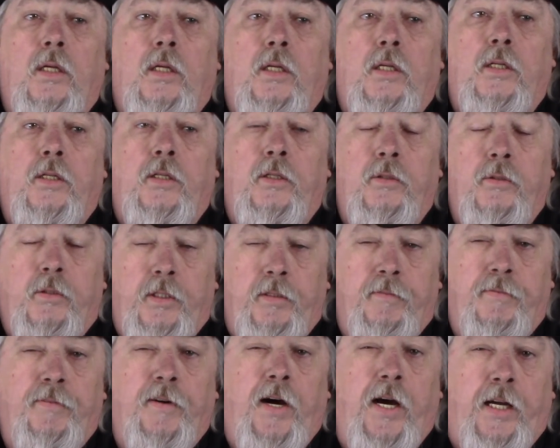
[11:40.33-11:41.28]
you
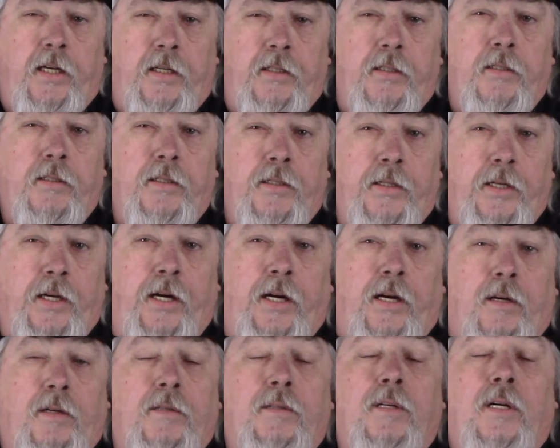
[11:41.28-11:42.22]
can fight
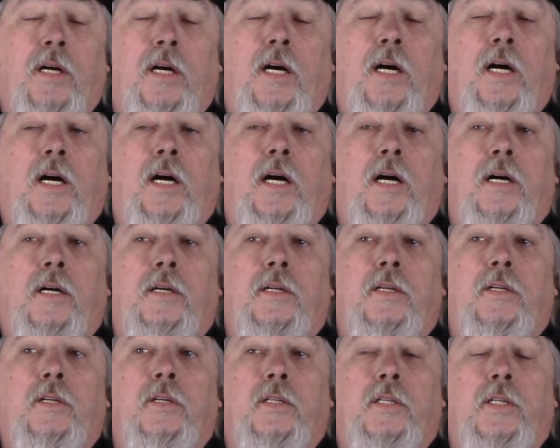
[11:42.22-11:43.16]
there.
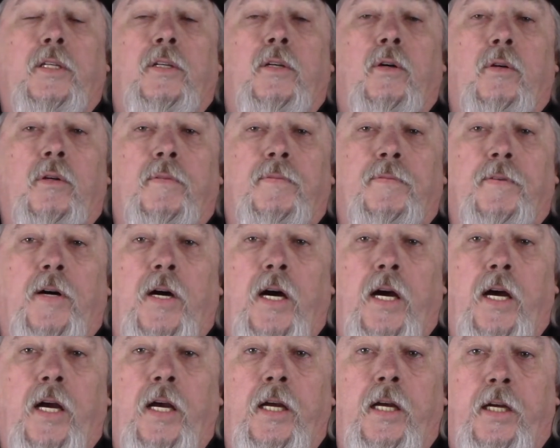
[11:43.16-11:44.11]
You can
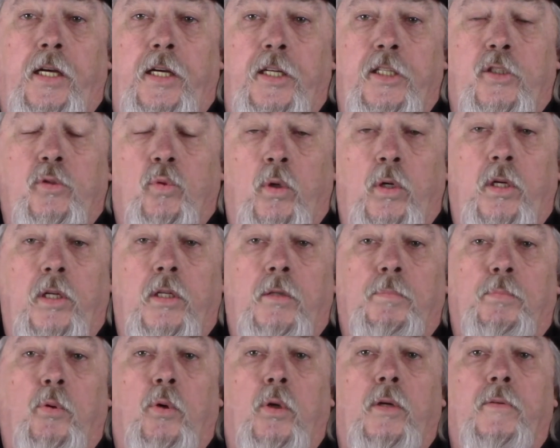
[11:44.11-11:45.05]
notify each one of the
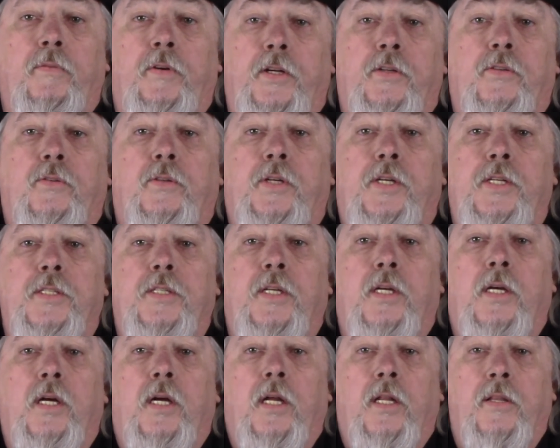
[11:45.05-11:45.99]
port of entries
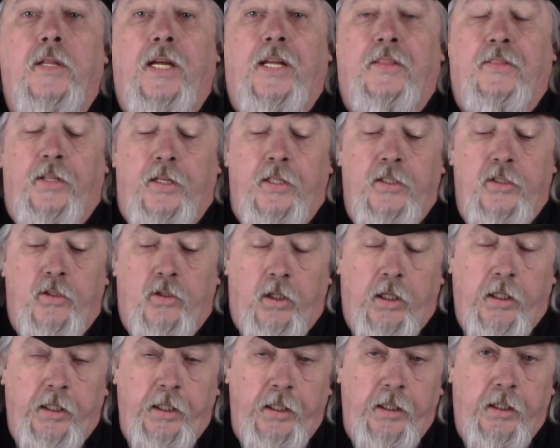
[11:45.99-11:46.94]
that this
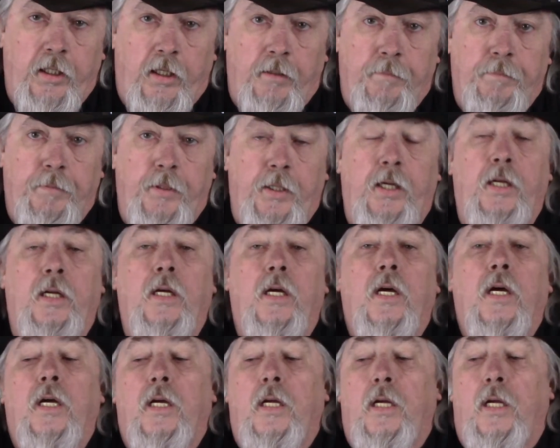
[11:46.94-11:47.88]
trucking company
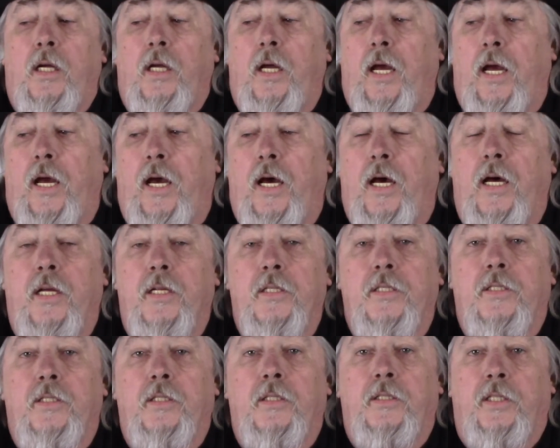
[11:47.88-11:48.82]

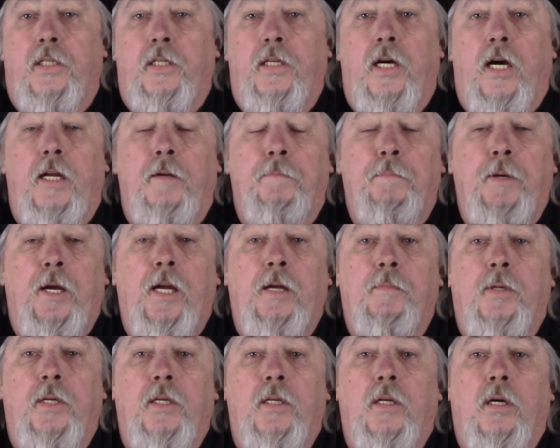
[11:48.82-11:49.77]
has denied
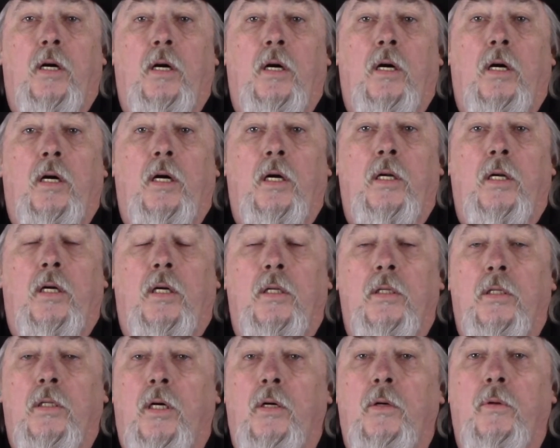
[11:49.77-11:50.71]
payment on a
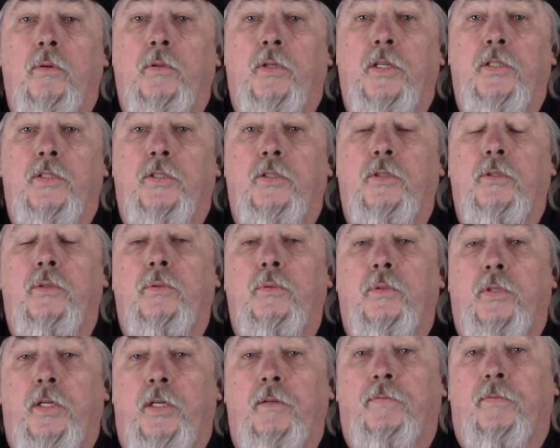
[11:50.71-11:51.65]
load that you
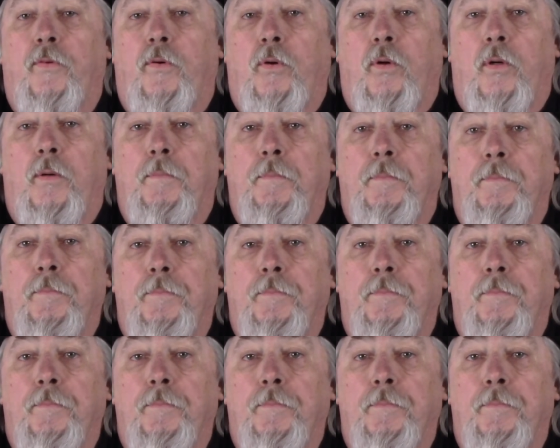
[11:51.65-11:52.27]
did for them.